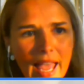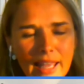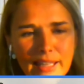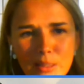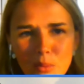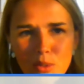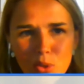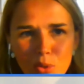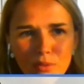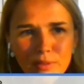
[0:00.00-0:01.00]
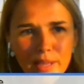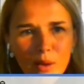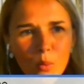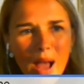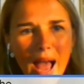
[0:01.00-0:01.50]
And it was sort of like
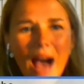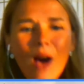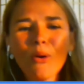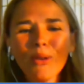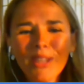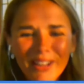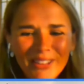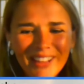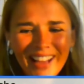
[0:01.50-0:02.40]
a wow, you know,